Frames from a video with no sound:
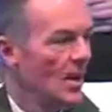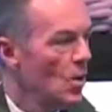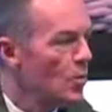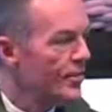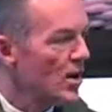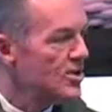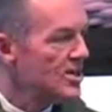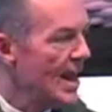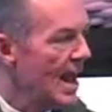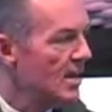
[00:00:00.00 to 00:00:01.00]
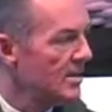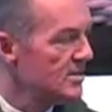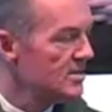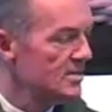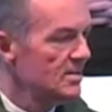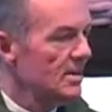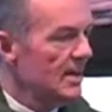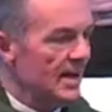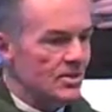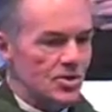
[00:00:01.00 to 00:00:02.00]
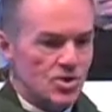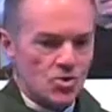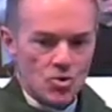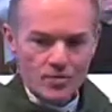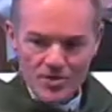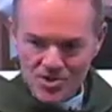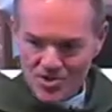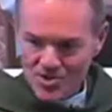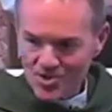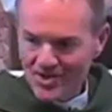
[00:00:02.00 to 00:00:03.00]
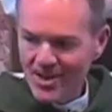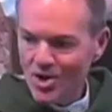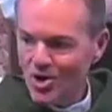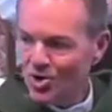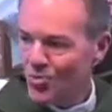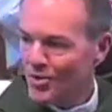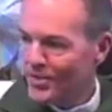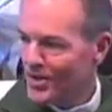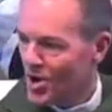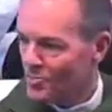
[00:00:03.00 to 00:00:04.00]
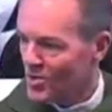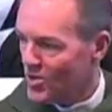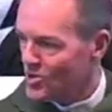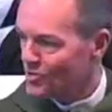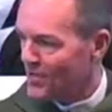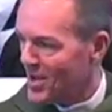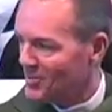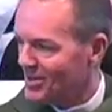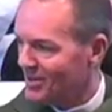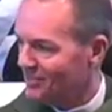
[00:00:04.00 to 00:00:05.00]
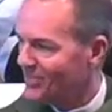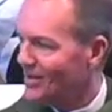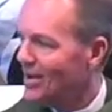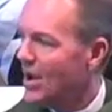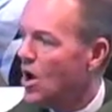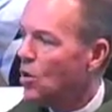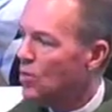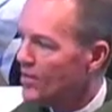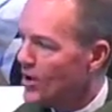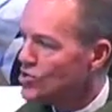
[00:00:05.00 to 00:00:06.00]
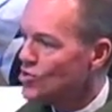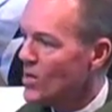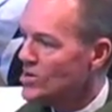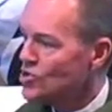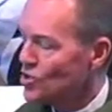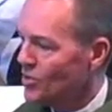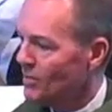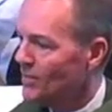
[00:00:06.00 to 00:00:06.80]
with our talent in service here within our parish family, with our treasure,